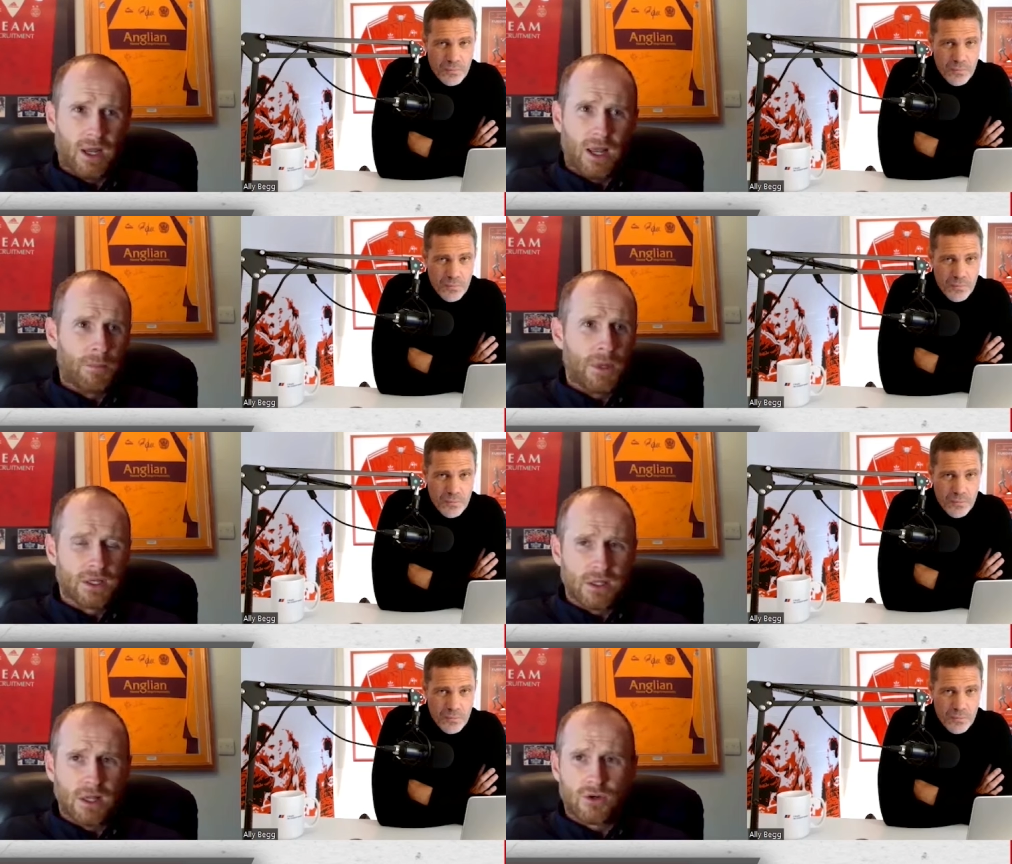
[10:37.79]
Speaker 1: I mean,
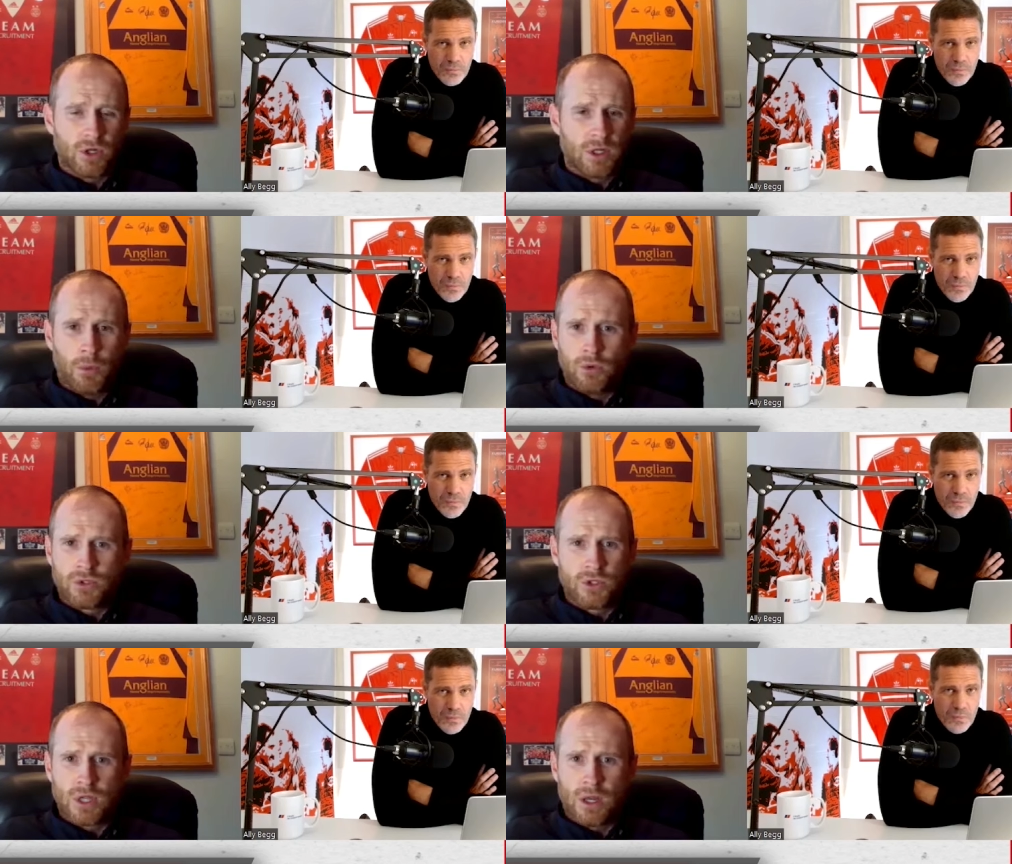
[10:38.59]
it's literally the
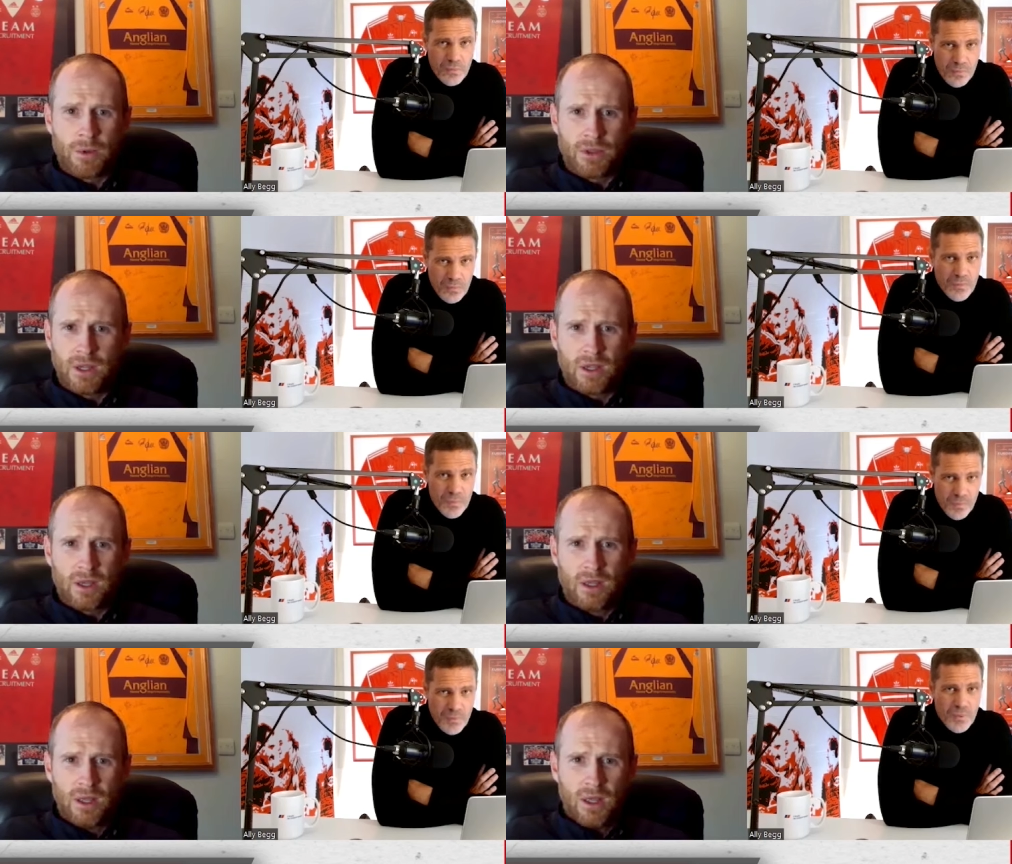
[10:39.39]
postage stamp. I think
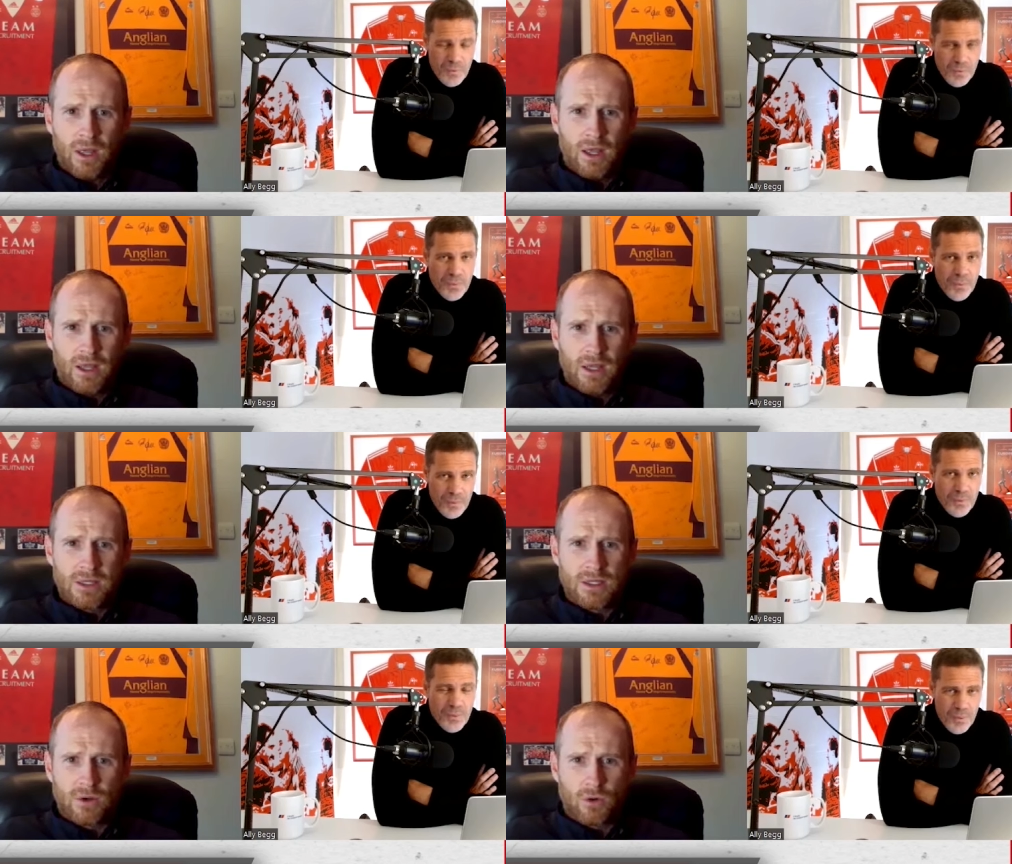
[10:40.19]
it it
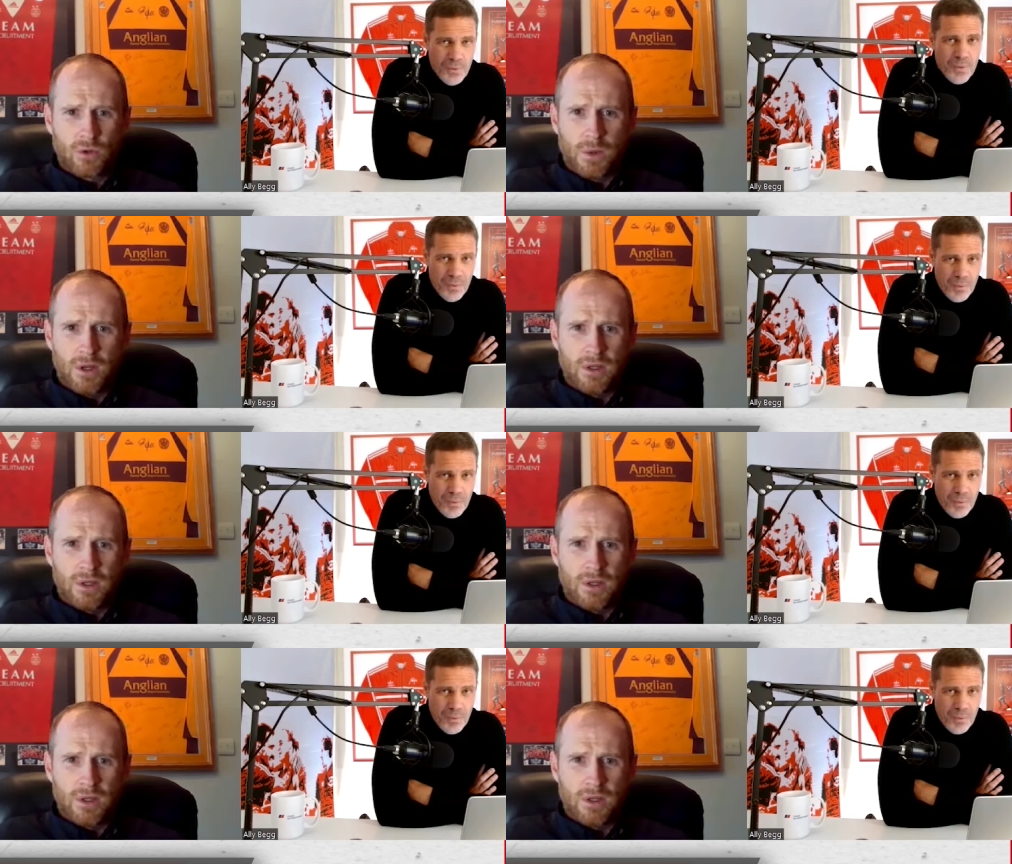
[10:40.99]
kisses the crossbar